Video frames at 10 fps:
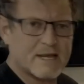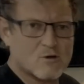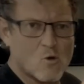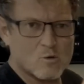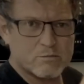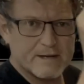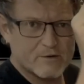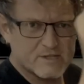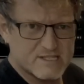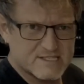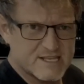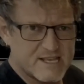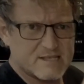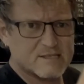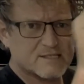that chord would be written
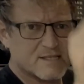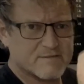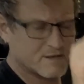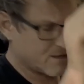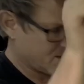C7